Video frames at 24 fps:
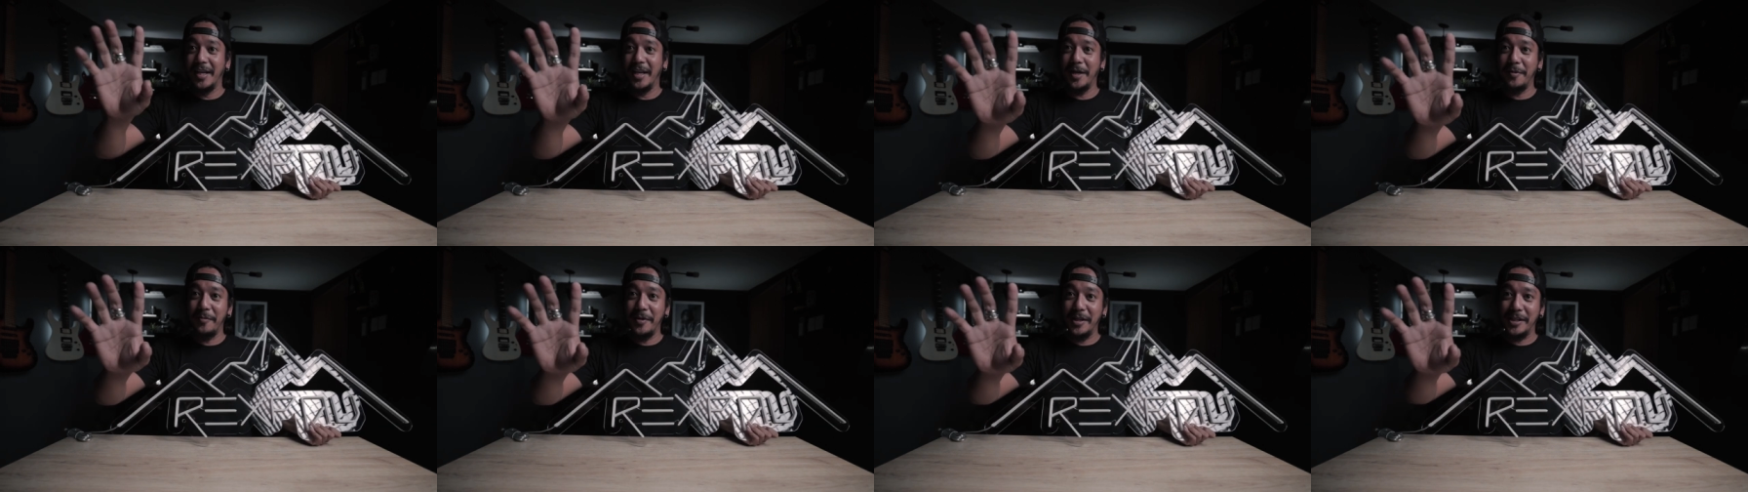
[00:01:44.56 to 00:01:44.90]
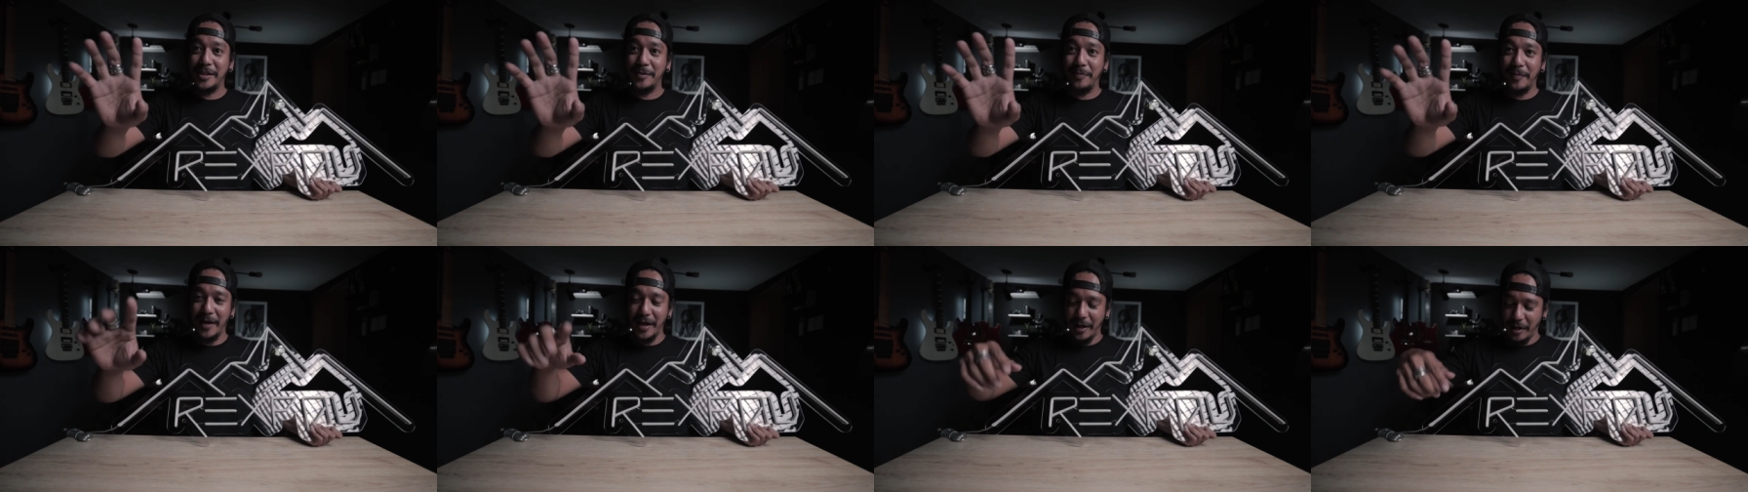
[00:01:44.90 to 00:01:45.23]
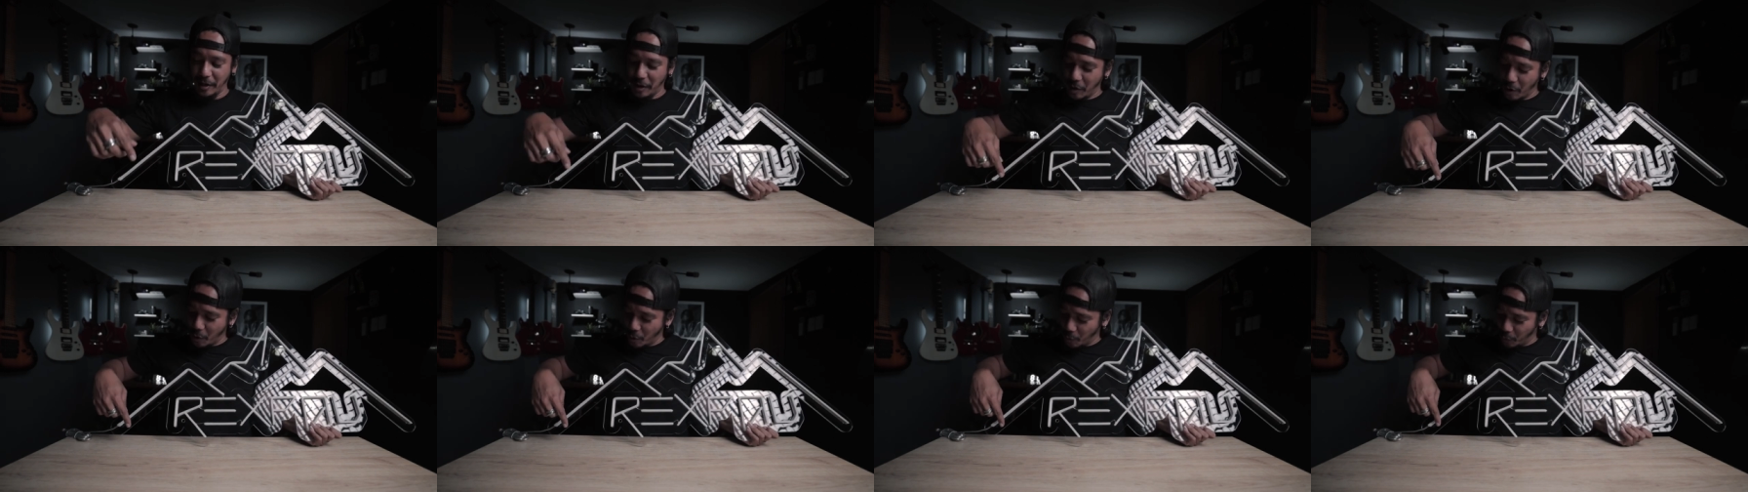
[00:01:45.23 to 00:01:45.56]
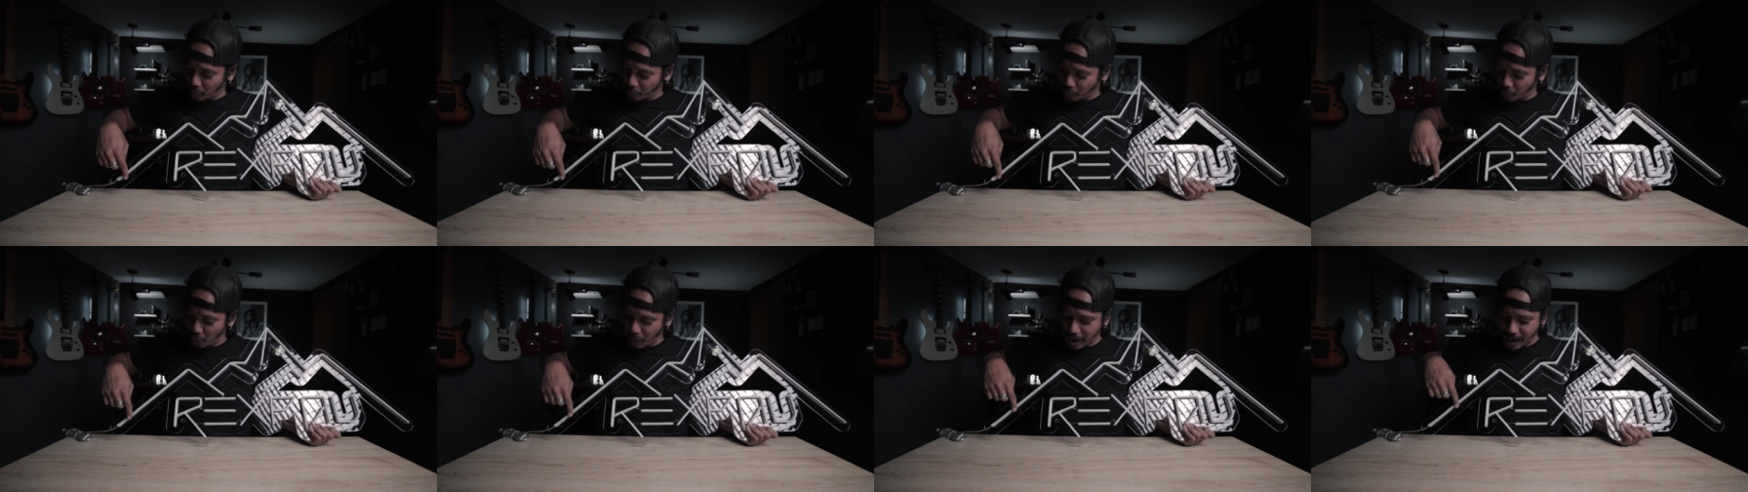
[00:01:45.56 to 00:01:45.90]
let me explain.
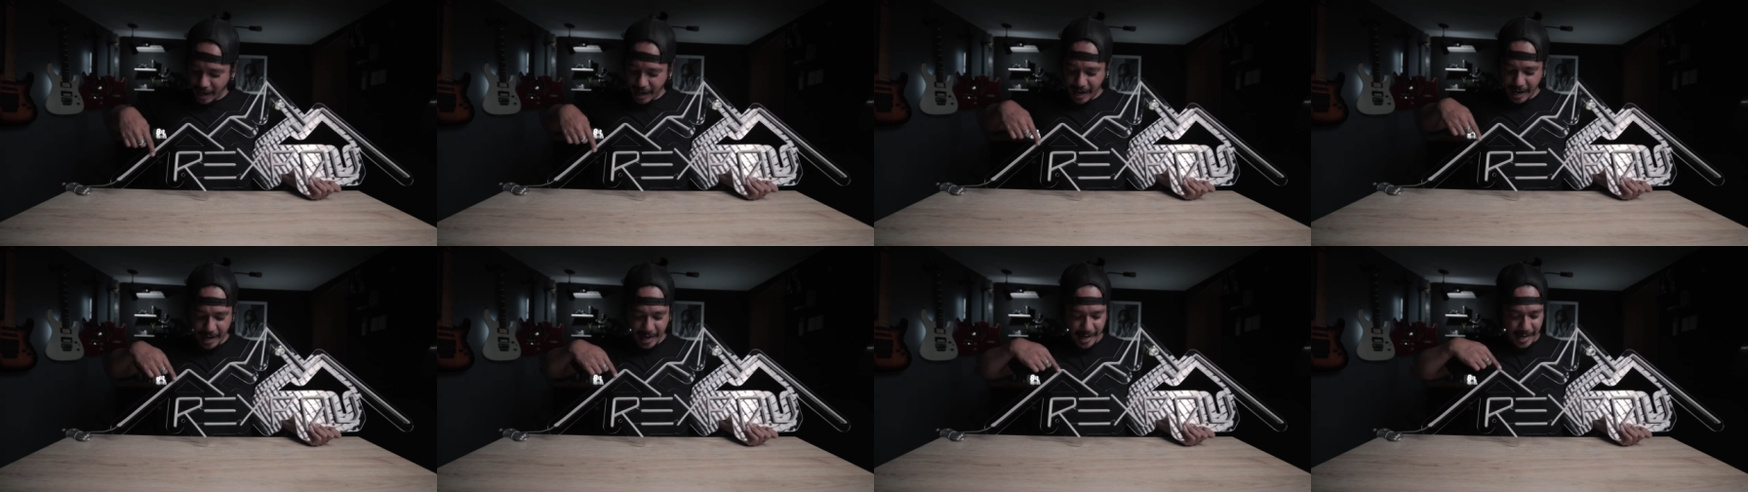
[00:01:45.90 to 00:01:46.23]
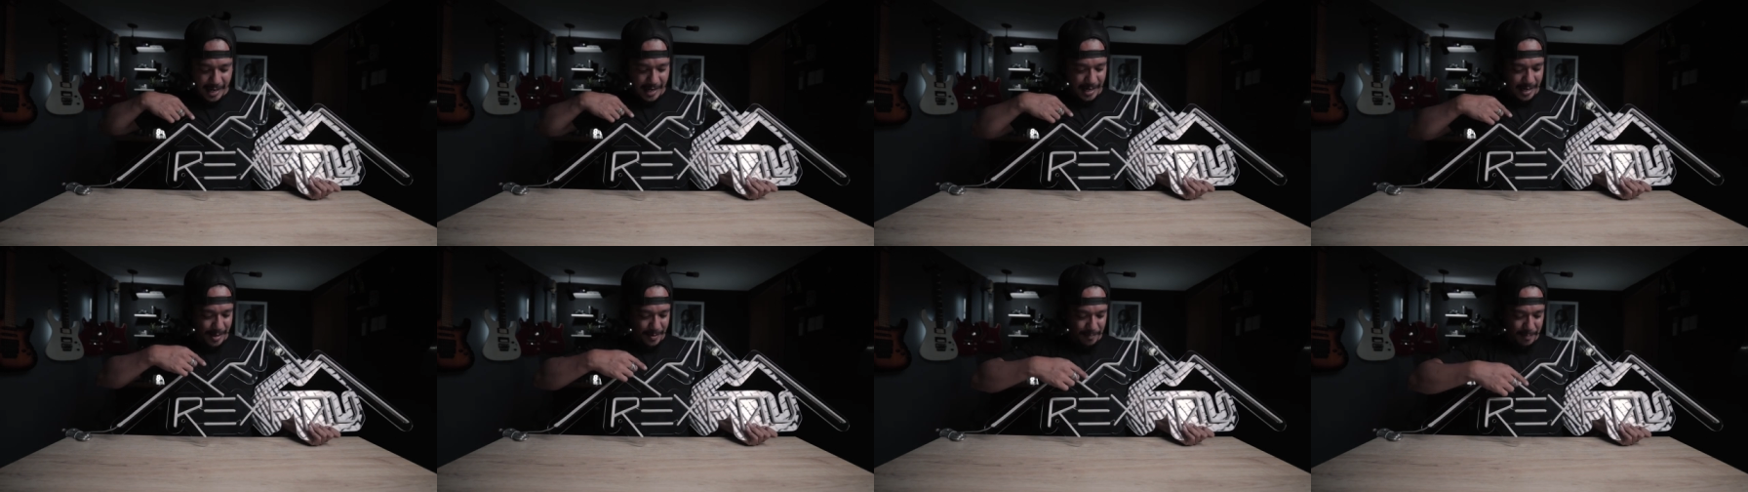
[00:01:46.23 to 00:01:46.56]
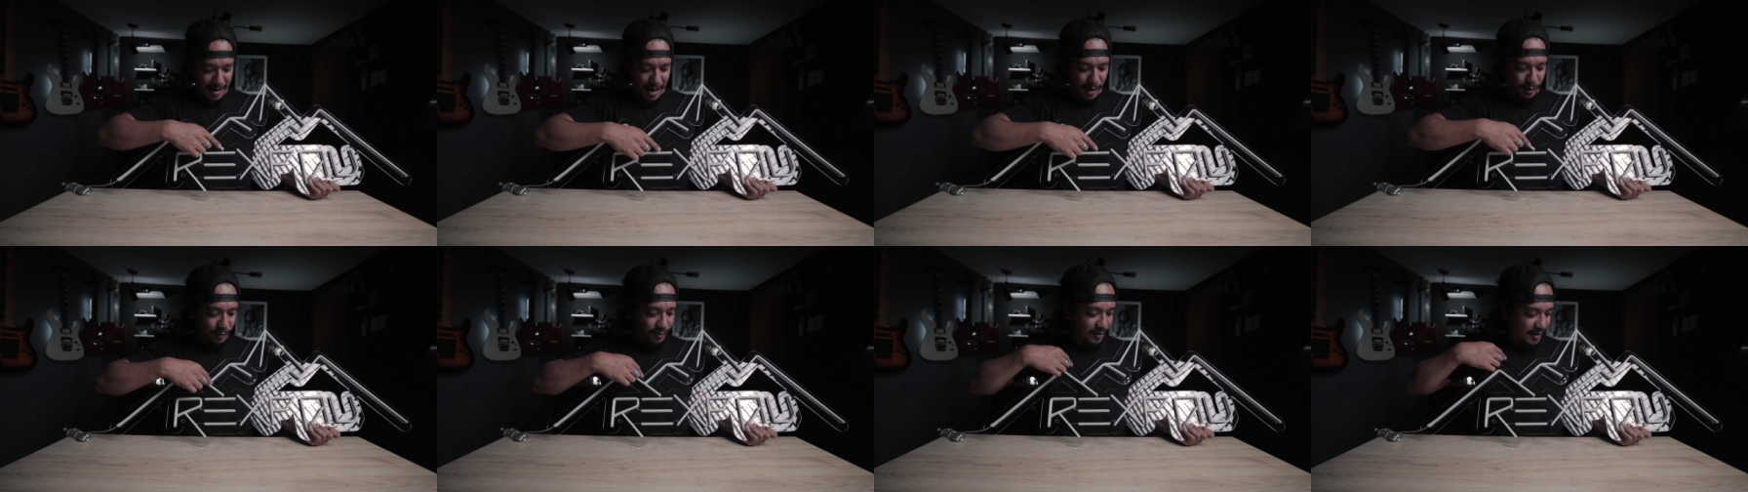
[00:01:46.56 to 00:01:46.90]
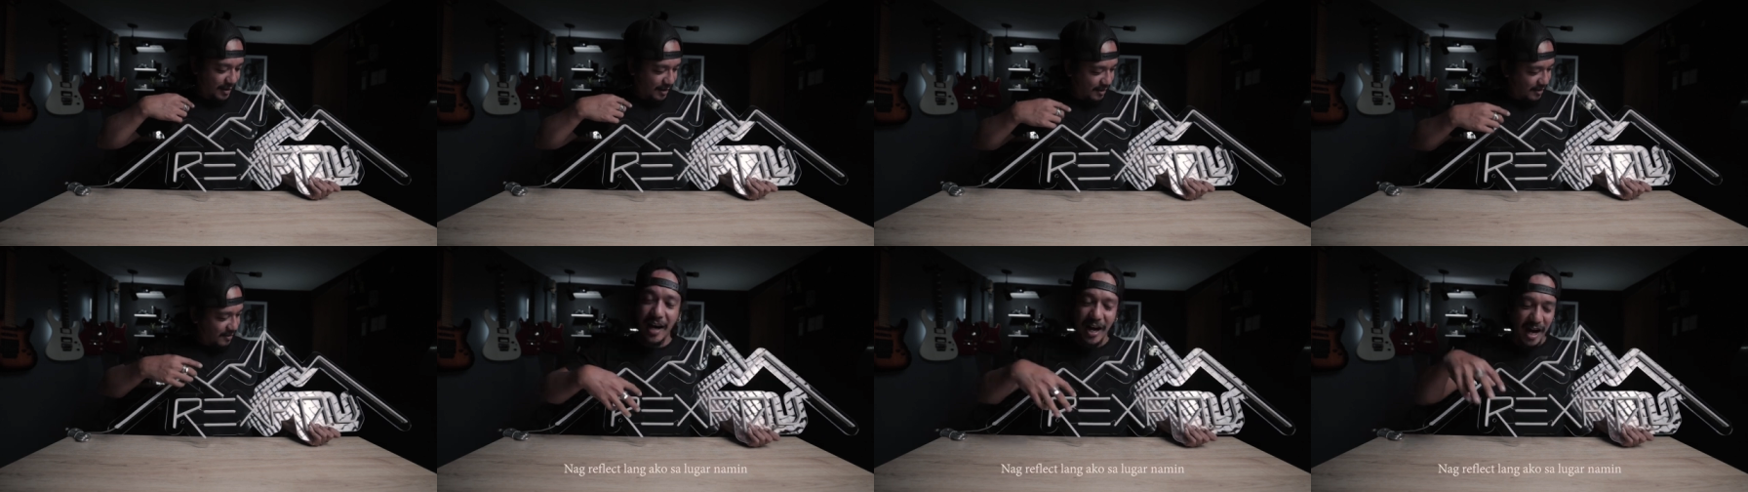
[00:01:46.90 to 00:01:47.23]
Why
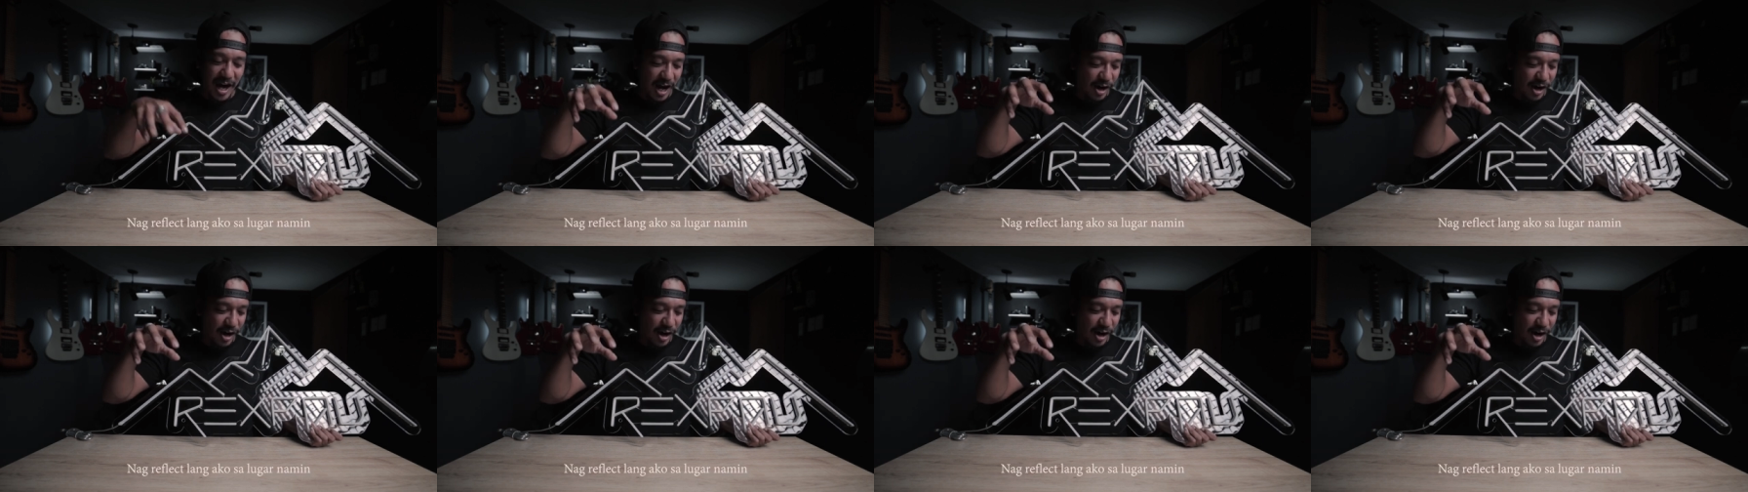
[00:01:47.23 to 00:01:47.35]
mountain?